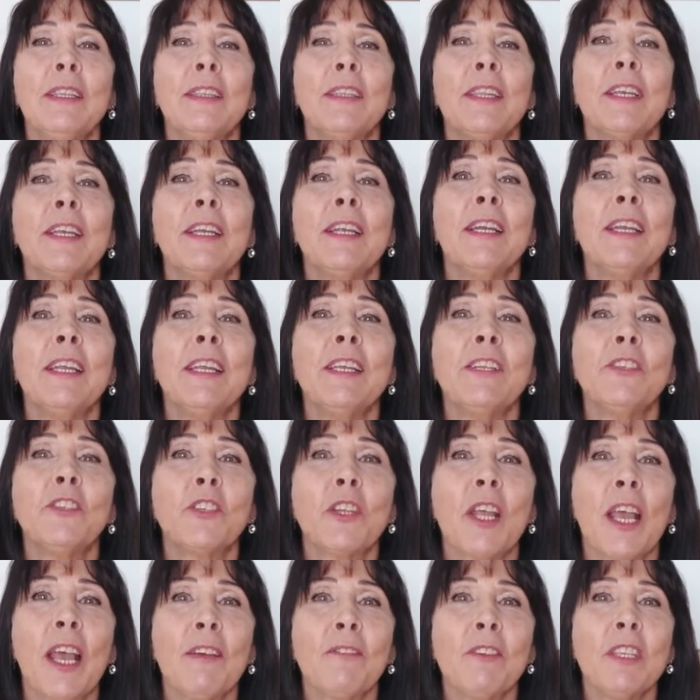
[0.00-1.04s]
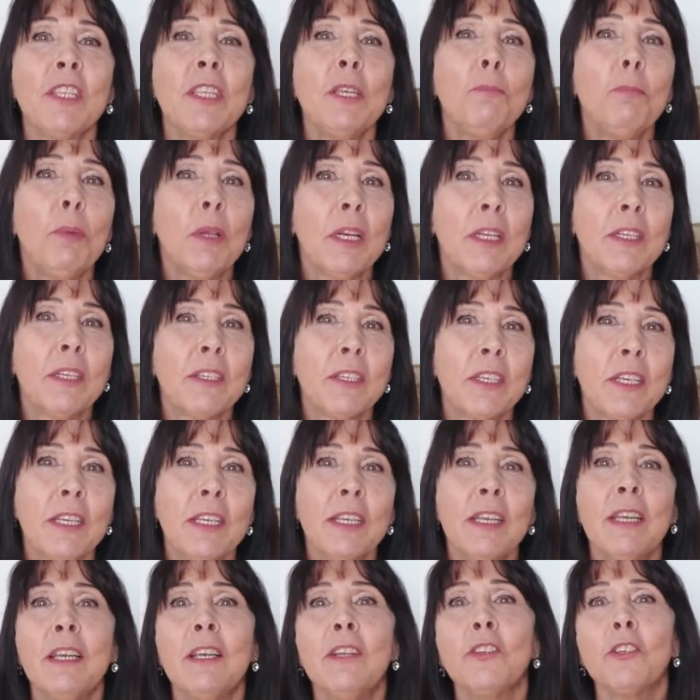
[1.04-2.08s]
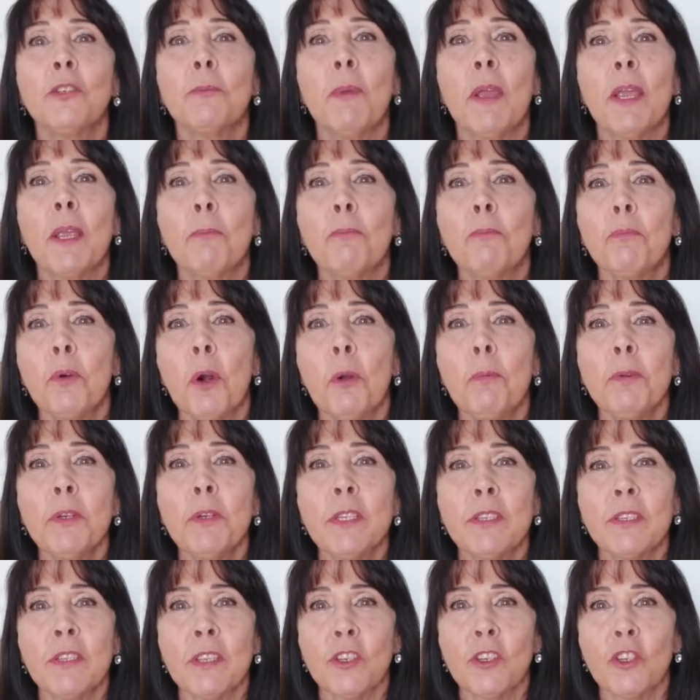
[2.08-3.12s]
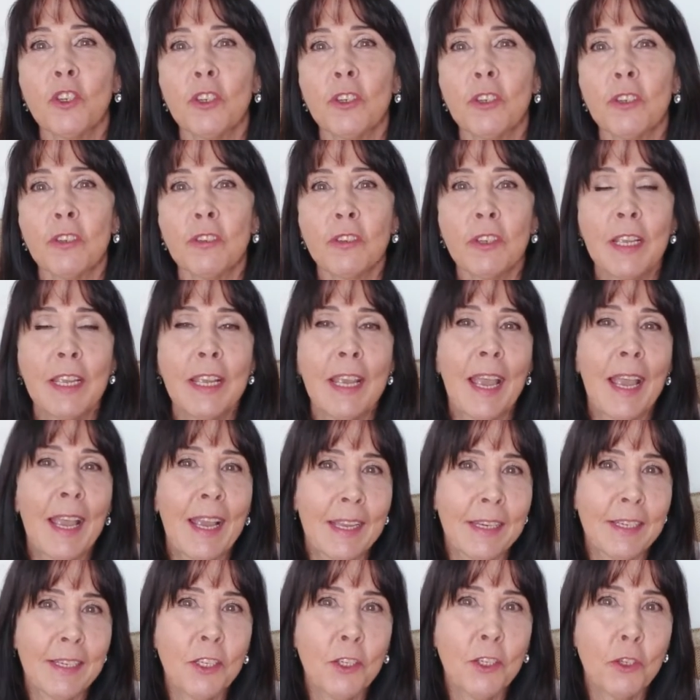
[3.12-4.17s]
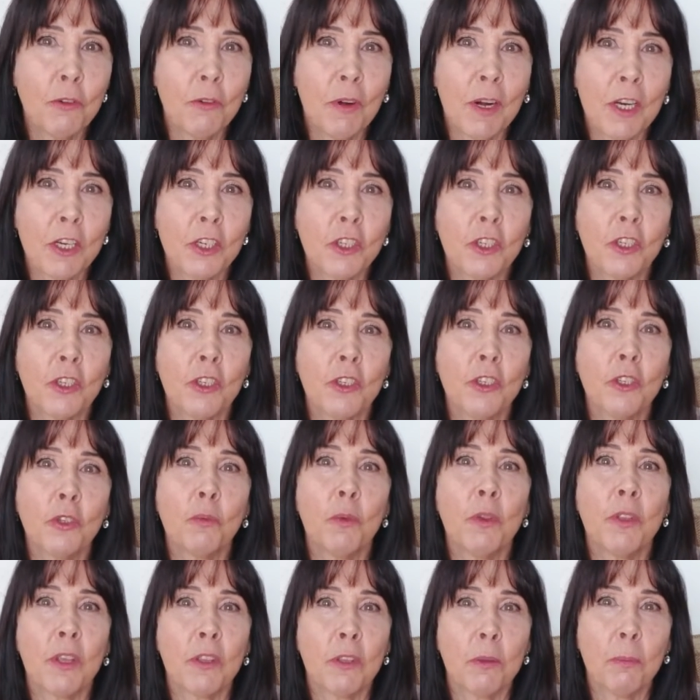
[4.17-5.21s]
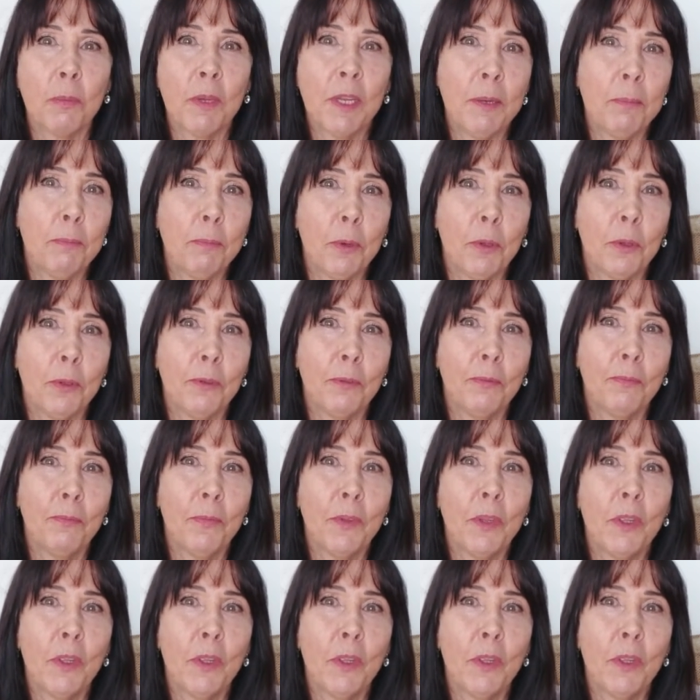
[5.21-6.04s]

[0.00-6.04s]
that it leads to having the ability to make proper decisions and interactions with other people.